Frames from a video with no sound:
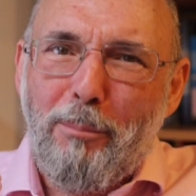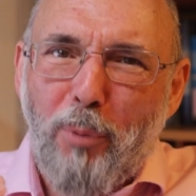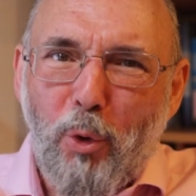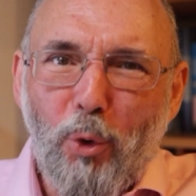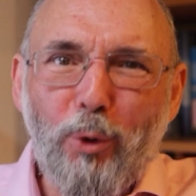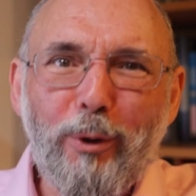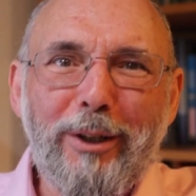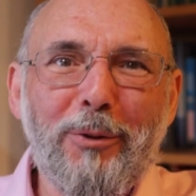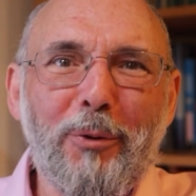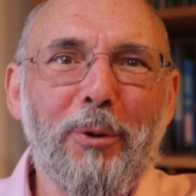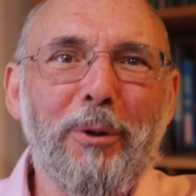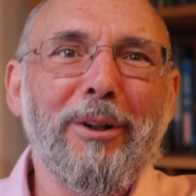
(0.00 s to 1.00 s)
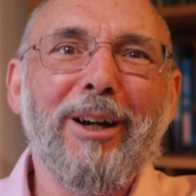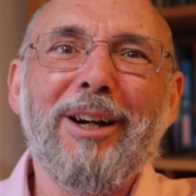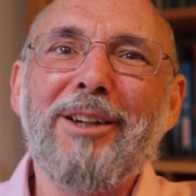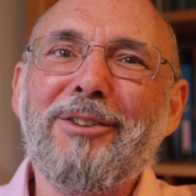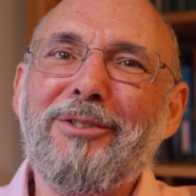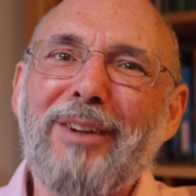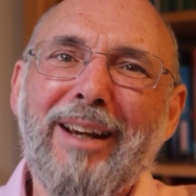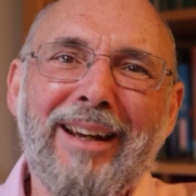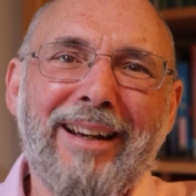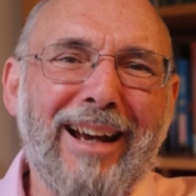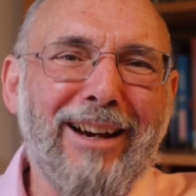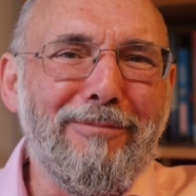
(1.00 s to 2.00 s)
poorly organized
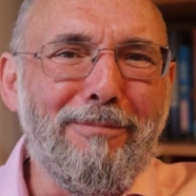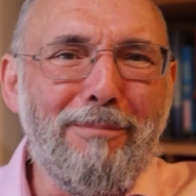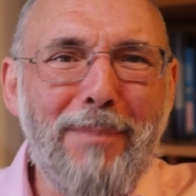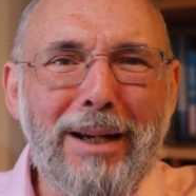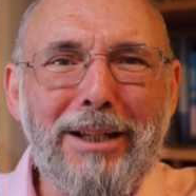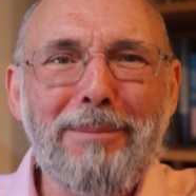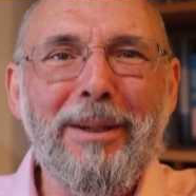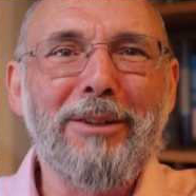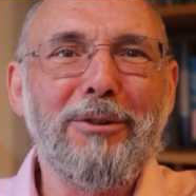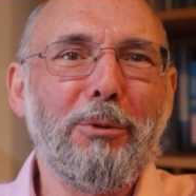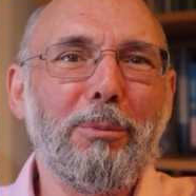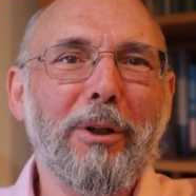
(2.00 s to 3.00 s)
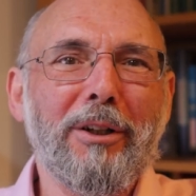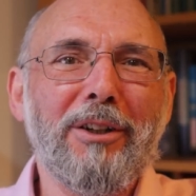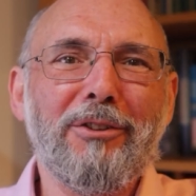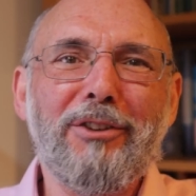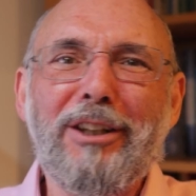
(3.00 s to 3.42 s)
and have many duplicates.